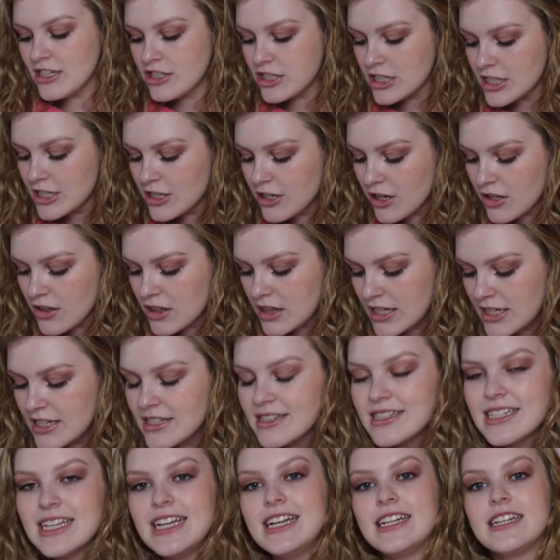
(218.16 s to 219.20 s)
actually got
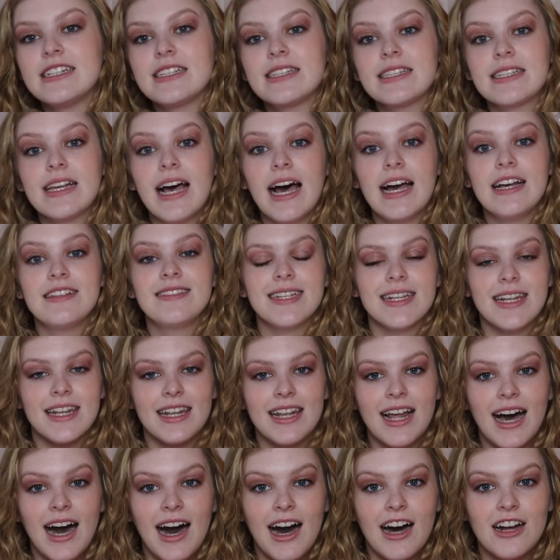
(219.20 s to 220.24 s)
this in a size
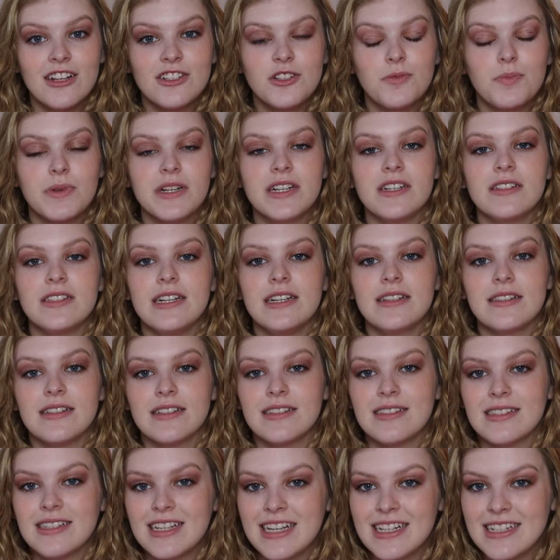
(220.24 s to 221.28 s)
large because it is a
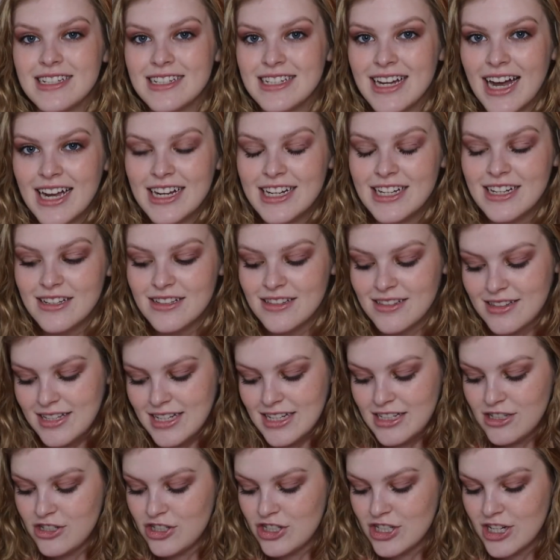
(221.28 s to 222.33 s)
skin tight
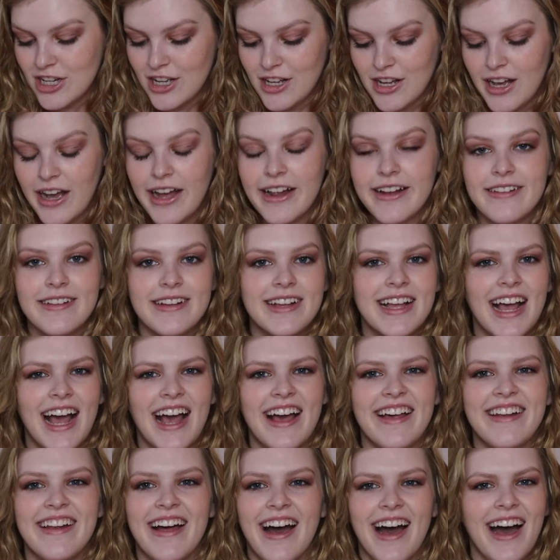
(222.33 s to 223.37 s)
t-shirt, and
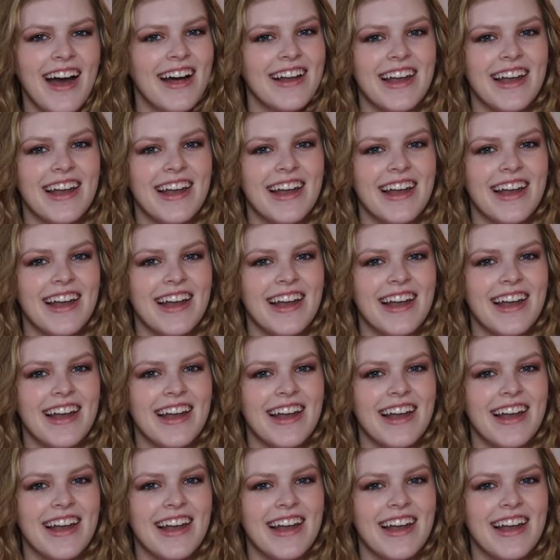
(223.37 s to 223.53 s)
again,